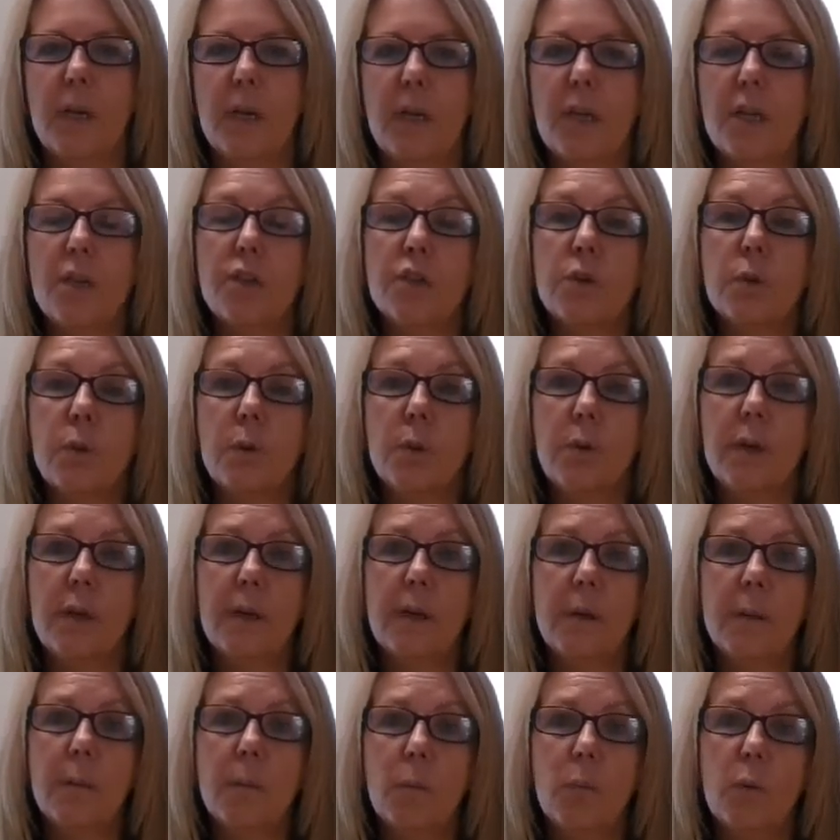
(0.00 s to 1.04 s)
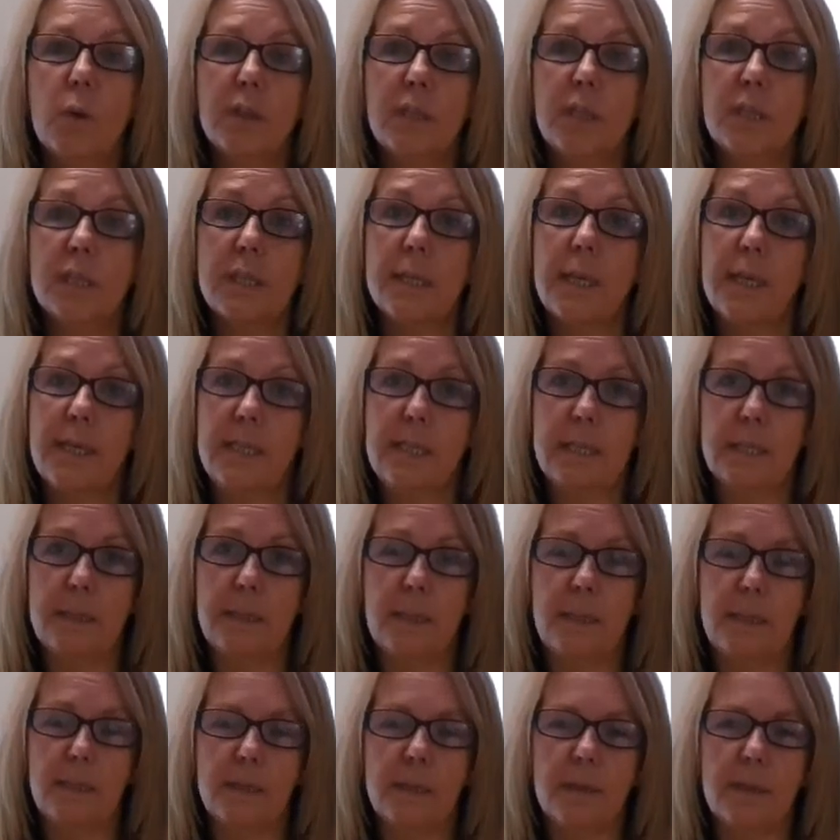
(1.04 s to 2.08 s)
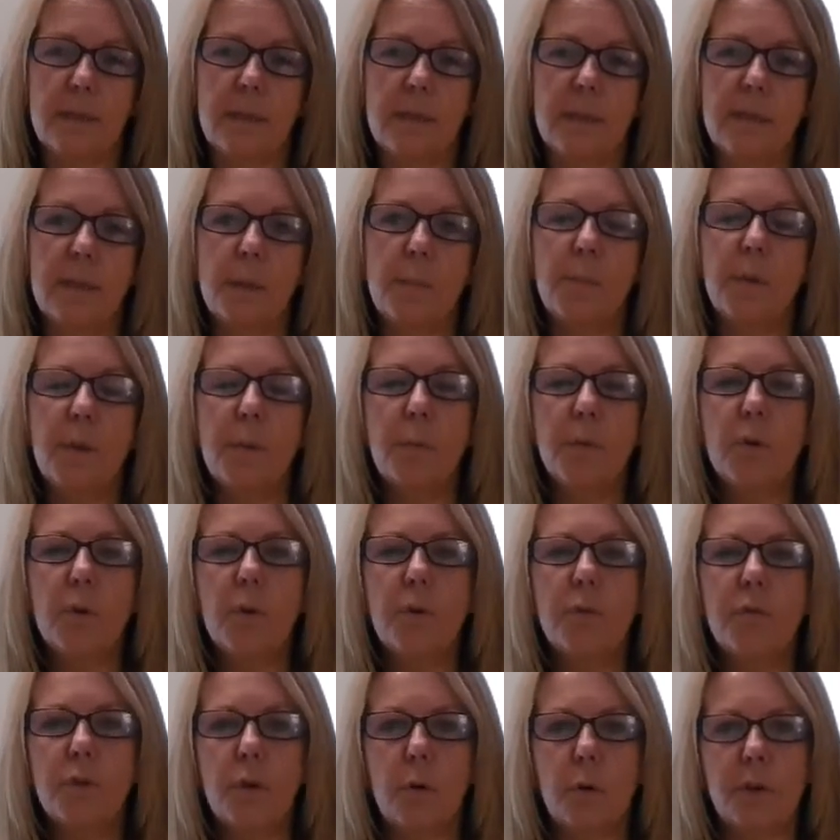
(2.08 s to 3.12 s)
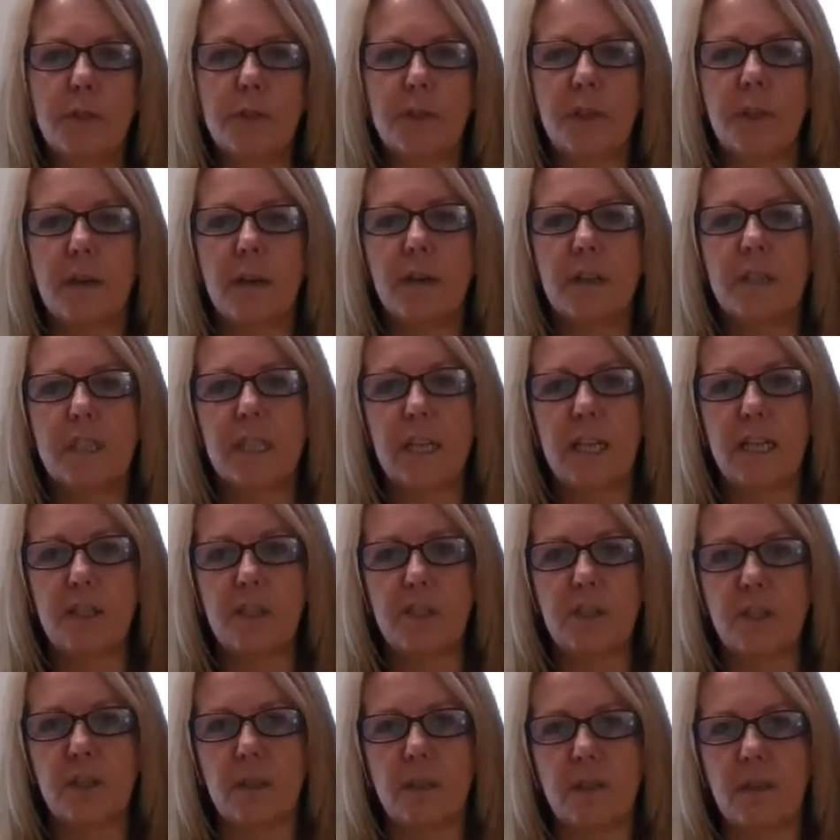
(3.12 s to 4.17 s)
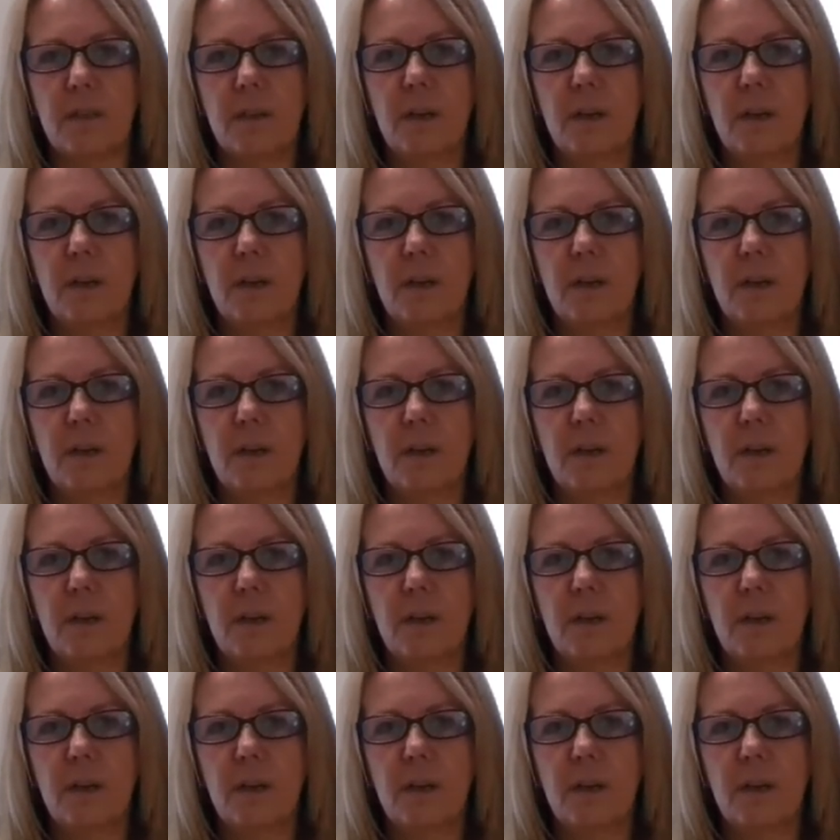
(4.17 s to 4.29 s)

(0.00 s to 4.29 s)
So what the science tells us is that people who focus their attention